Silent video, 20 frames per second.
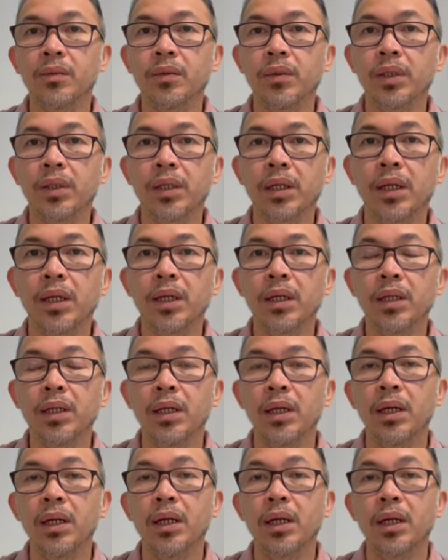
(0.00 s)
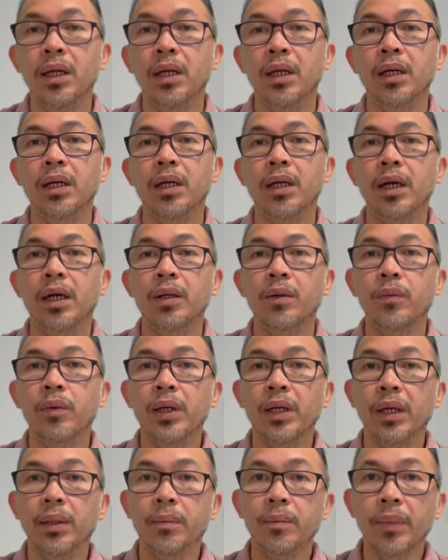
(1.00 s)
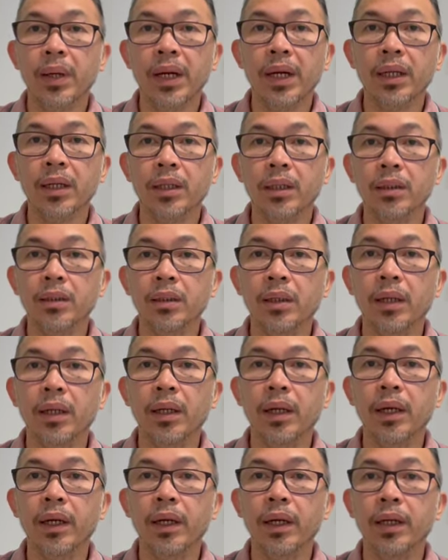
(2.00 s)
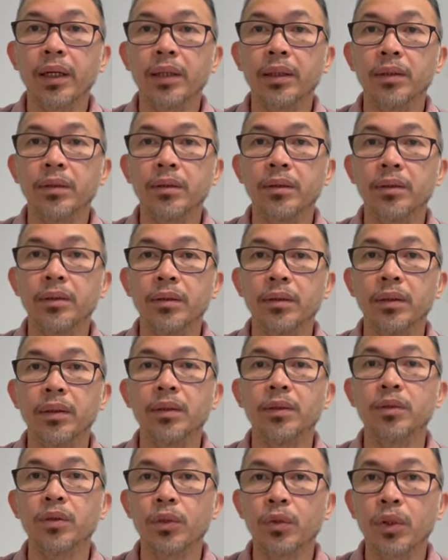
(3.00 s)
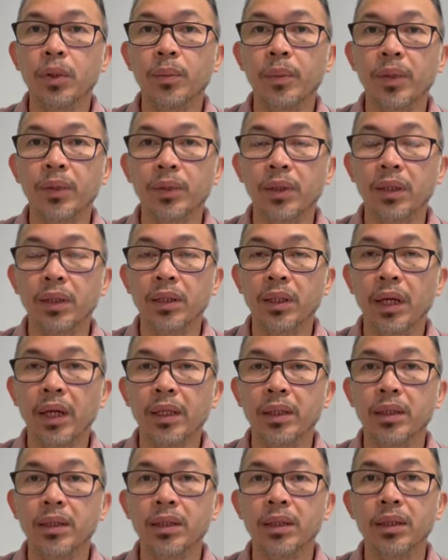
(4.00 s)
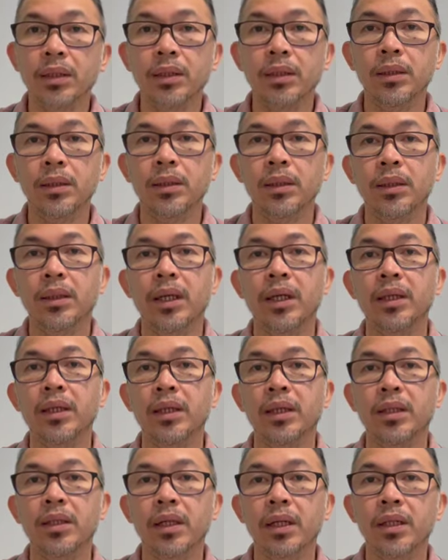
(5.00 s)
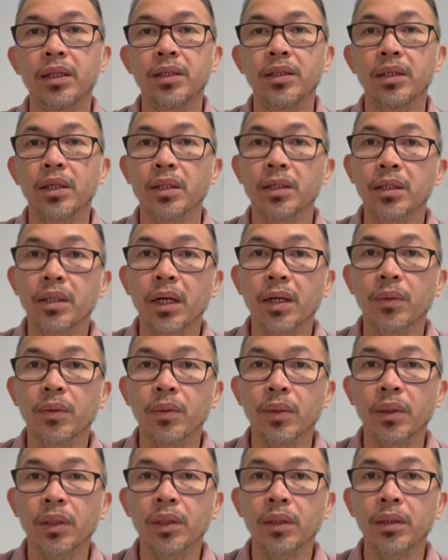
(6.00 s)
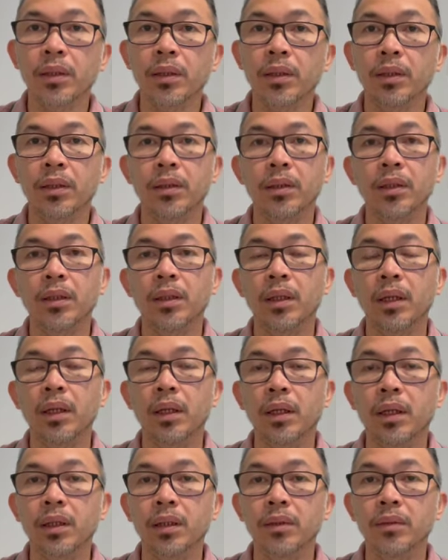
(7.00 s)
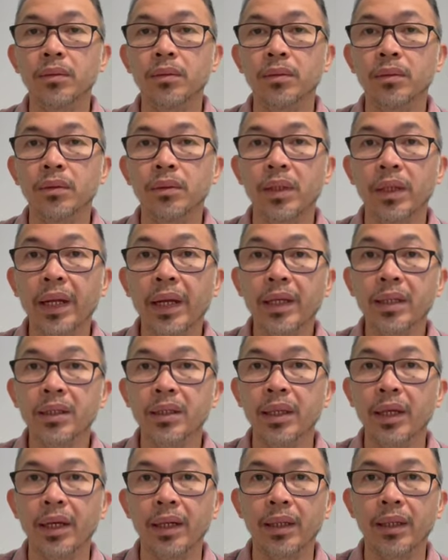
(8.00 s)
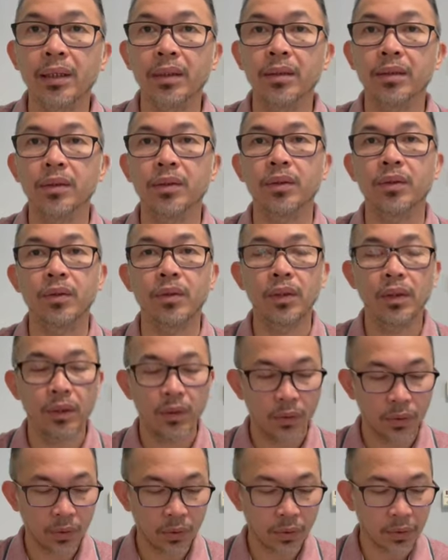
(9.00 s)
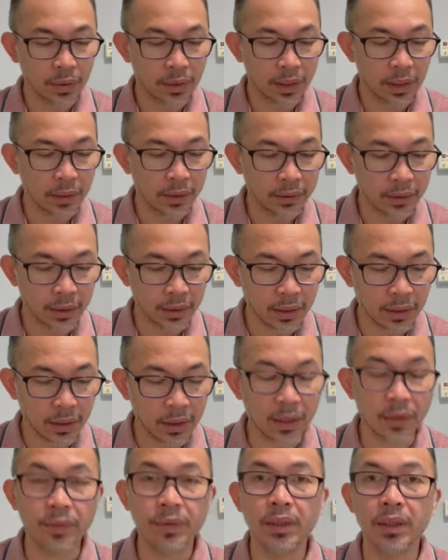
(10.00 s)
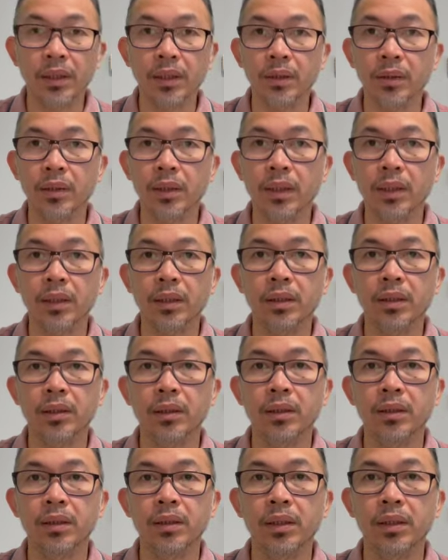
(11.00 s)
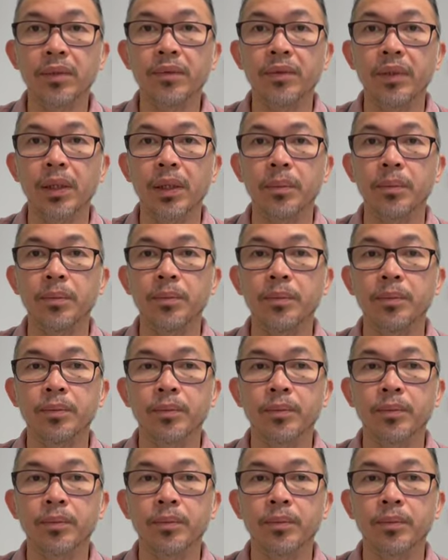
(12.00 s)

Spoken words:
working, can we come back and talk about it later and arrange a shower the next day? So those are alternatives that you can give them.